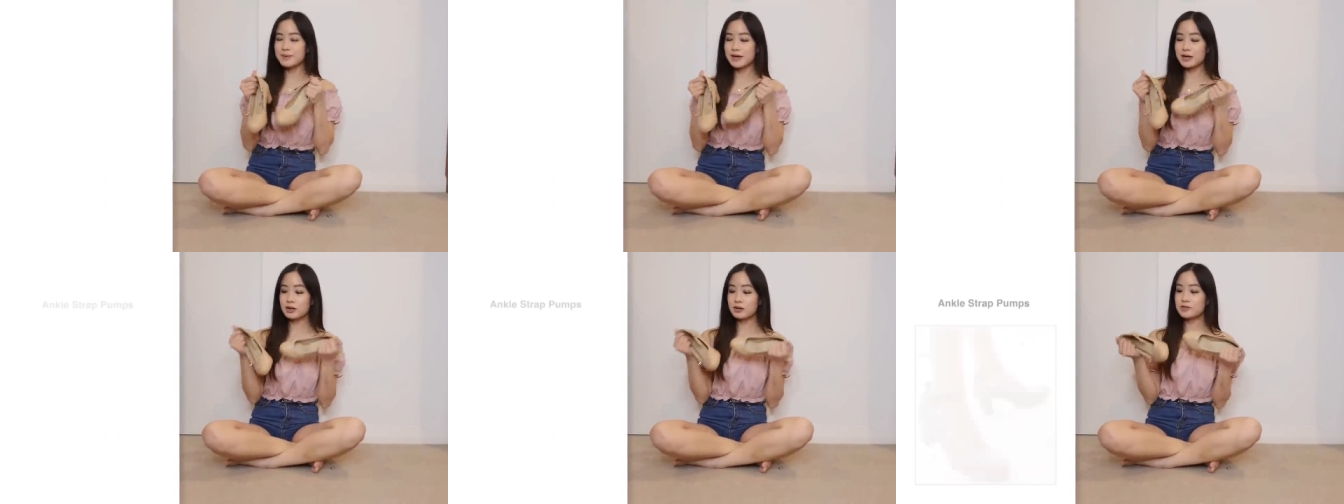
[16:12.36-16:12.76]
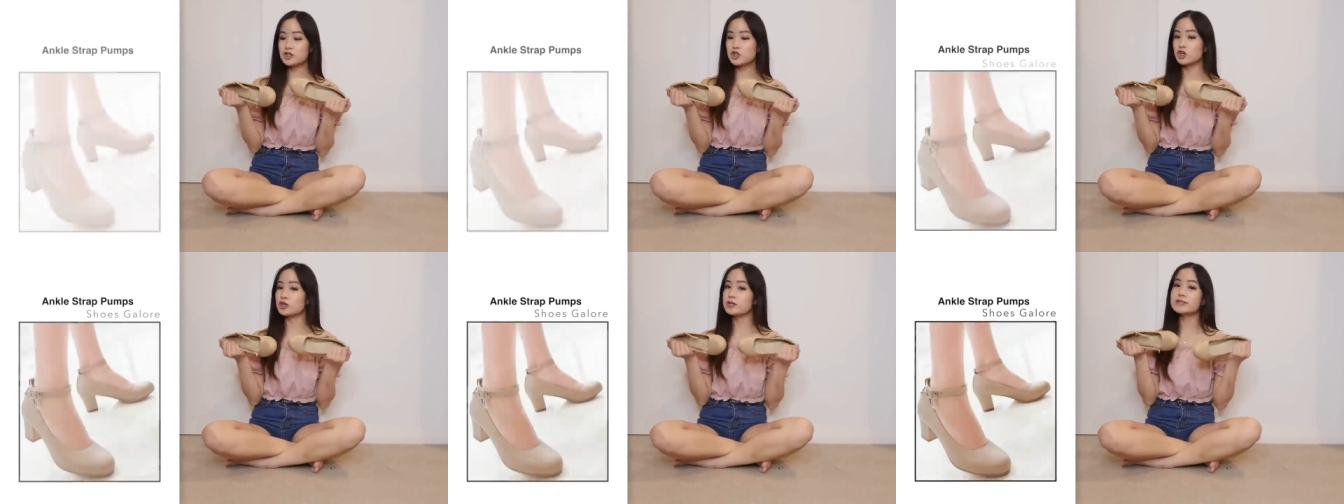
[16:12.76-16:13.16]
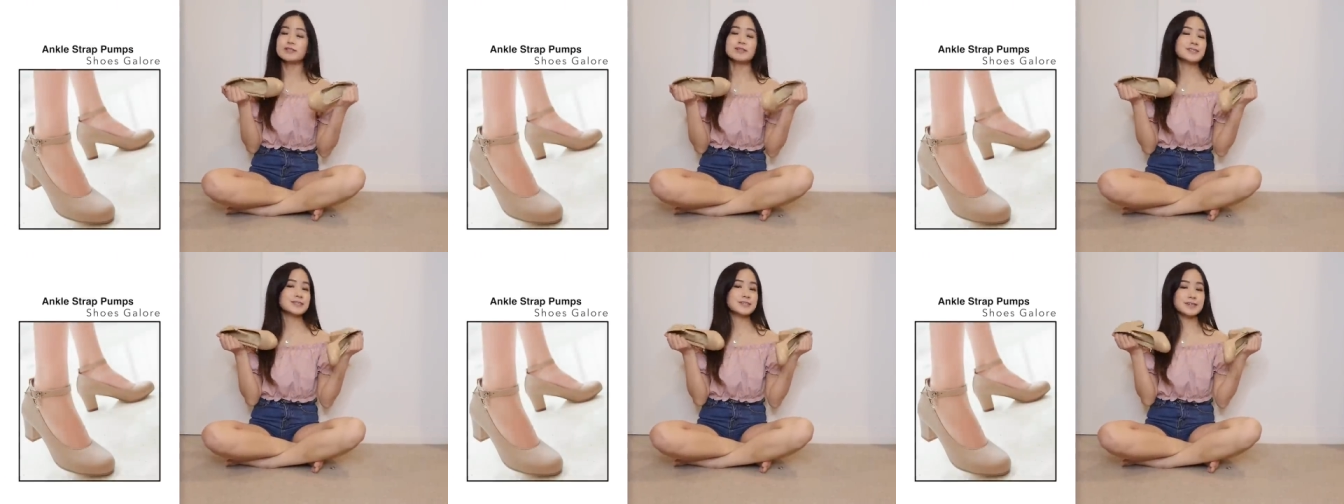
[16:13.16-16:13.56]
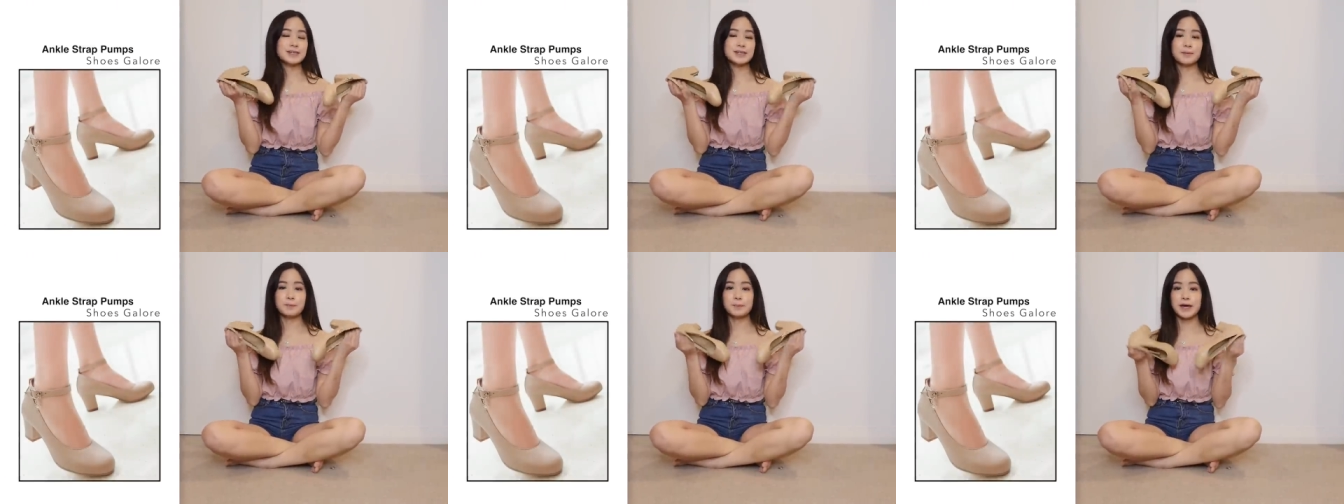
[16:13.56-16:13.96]
pair of shoes. This is
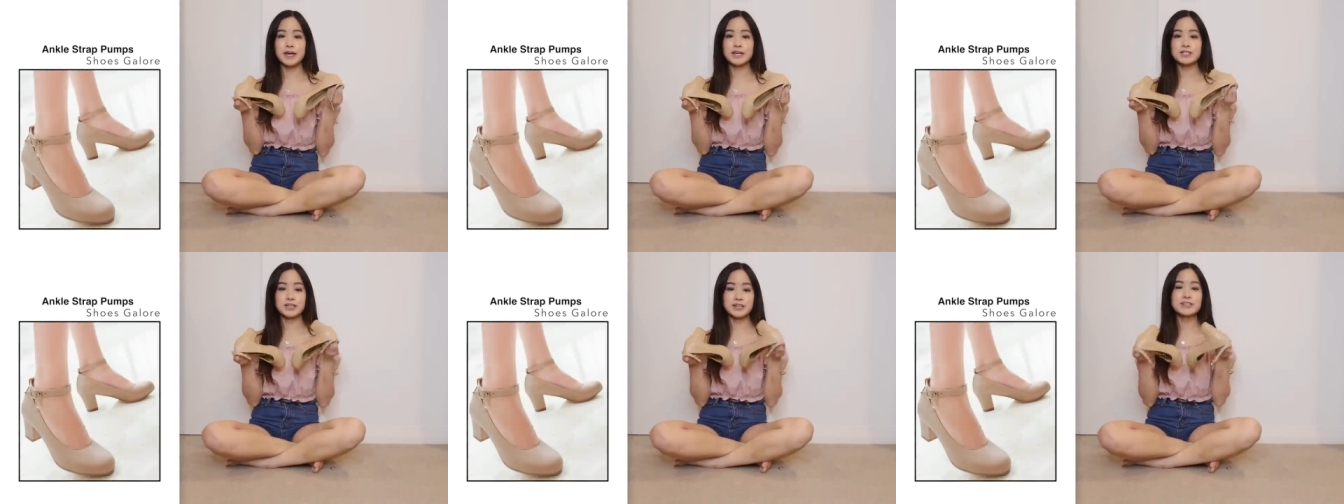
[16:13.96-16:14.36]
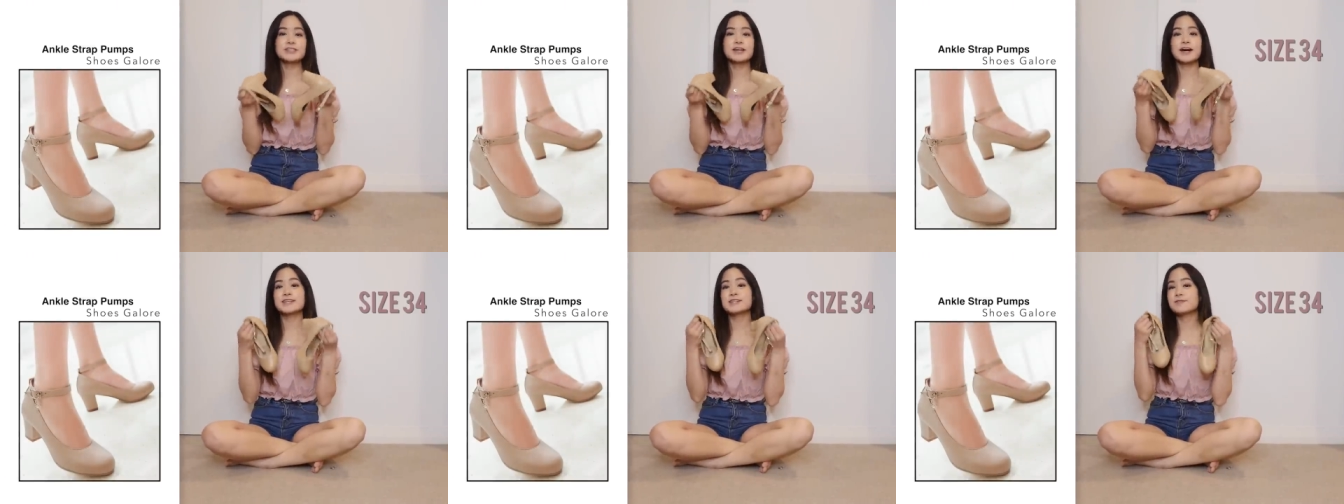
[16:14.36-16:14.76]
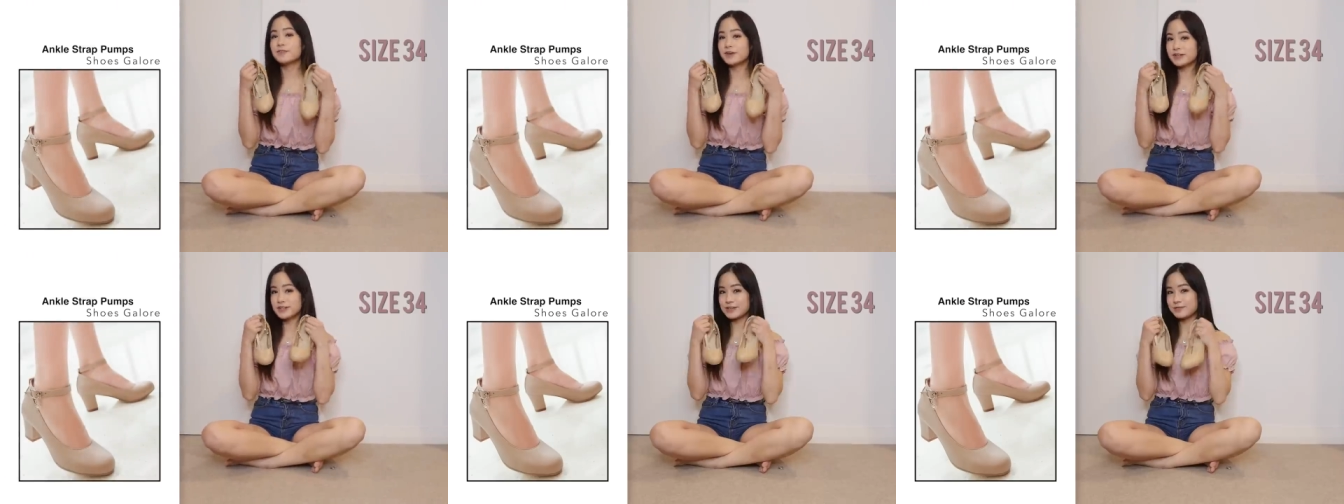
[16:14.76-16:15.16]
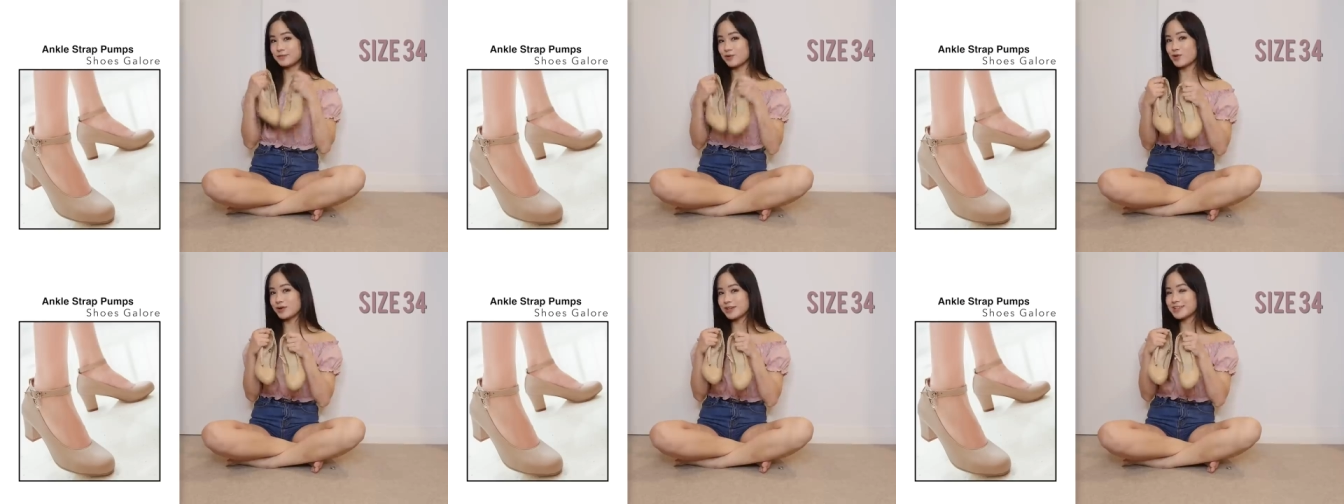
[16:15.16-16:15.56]
in a beige in a size
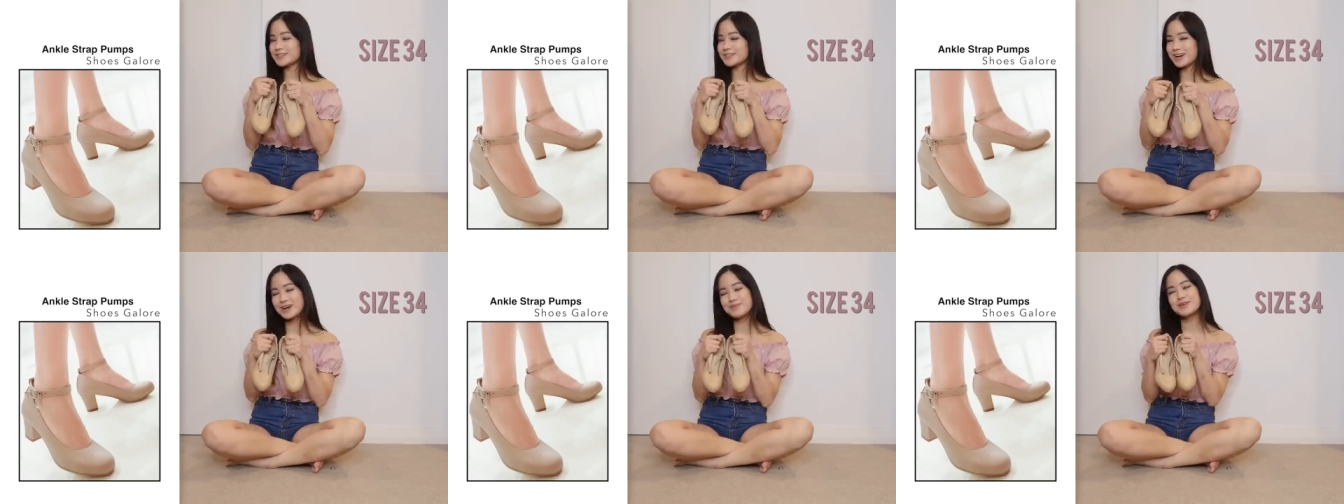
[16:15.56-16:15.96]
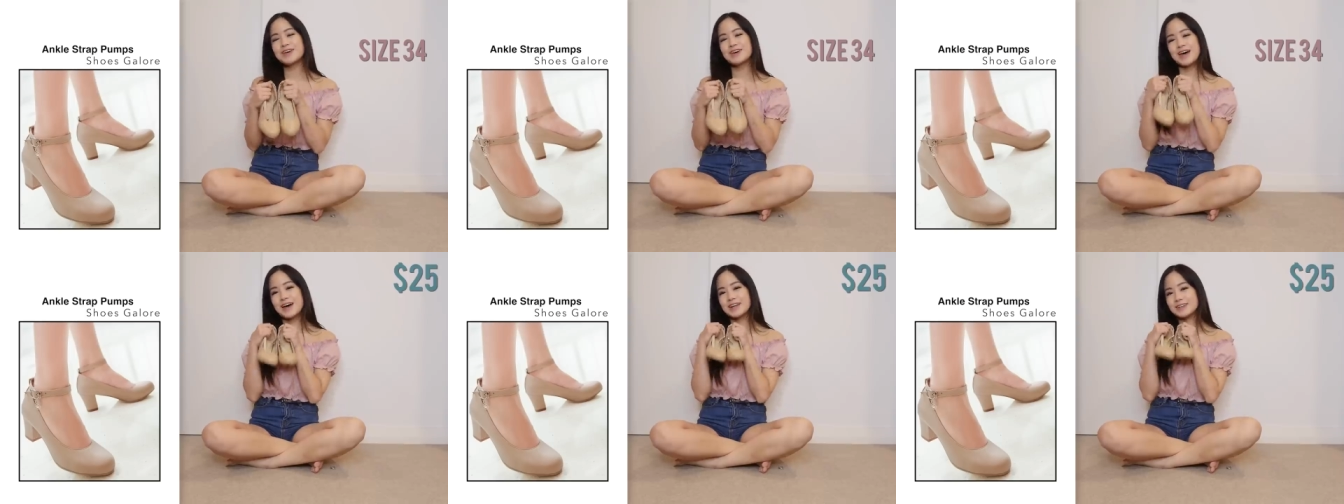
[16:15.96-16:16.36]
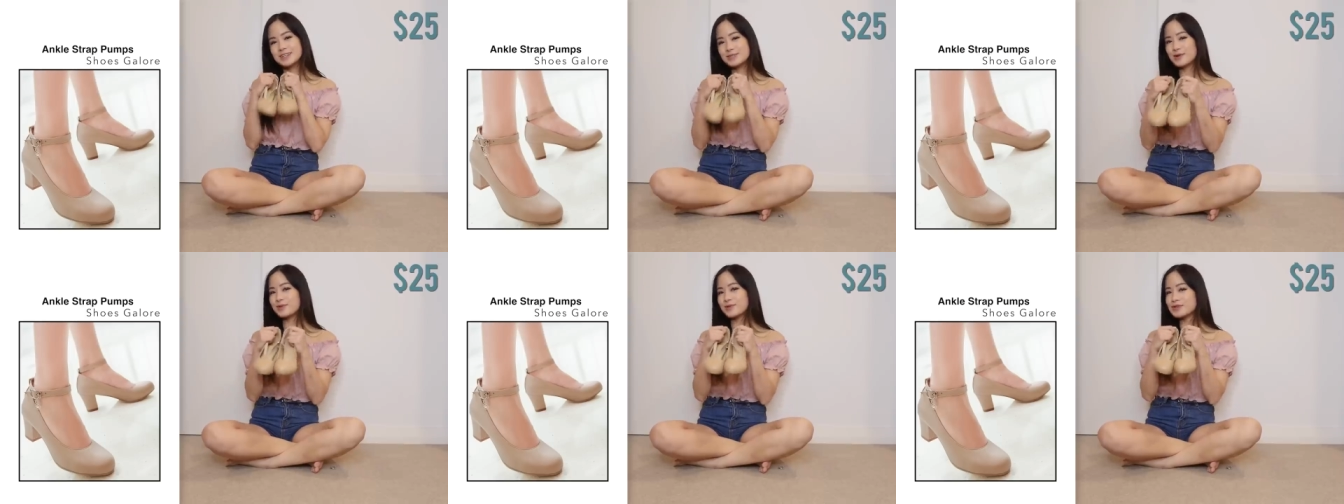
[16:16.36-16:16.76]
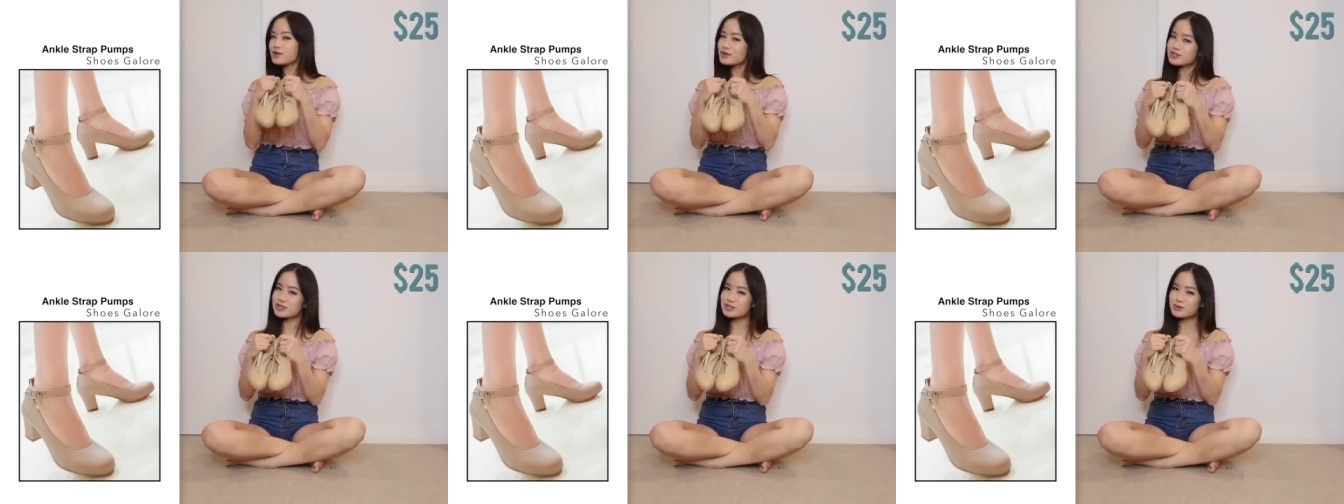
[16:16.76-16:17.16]
34 this time, and this one was also